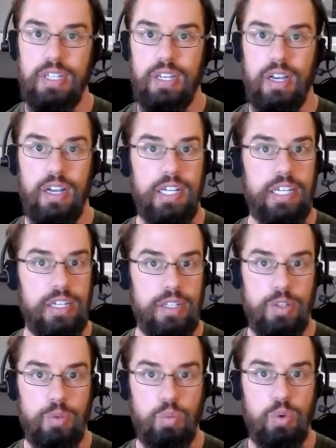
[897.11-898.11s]

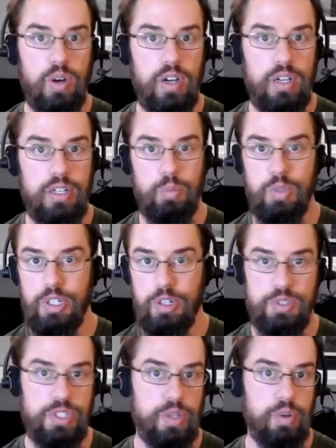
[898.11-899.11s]
in Wuhan. We don't know
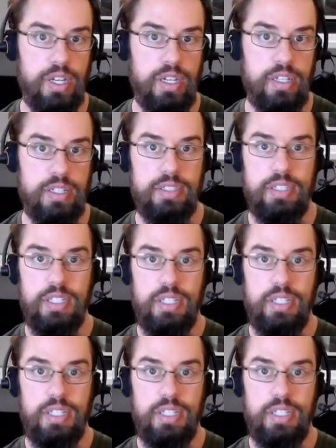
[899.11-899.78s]
what's going on.